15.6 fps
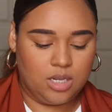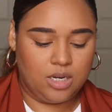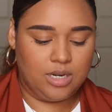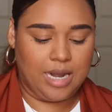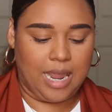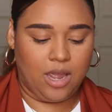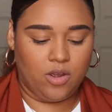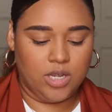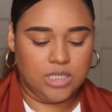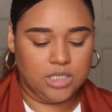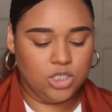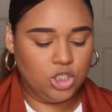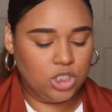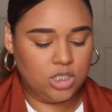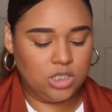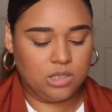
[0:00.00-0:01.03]
Now, is it
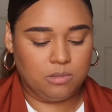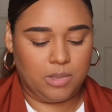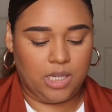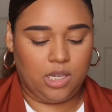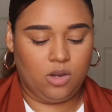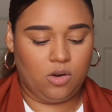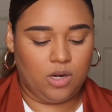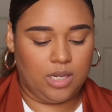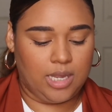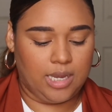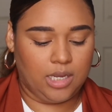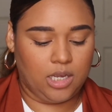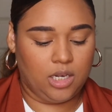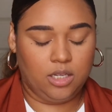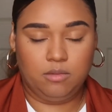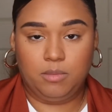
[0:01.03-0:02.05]
just me, or
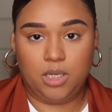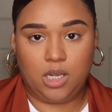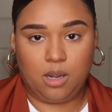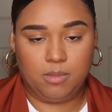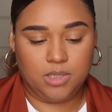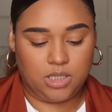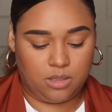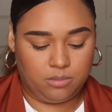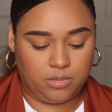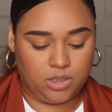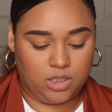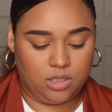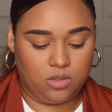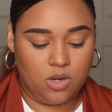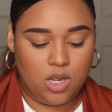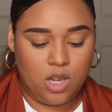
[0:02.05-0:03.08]
like, leave me a comment down below,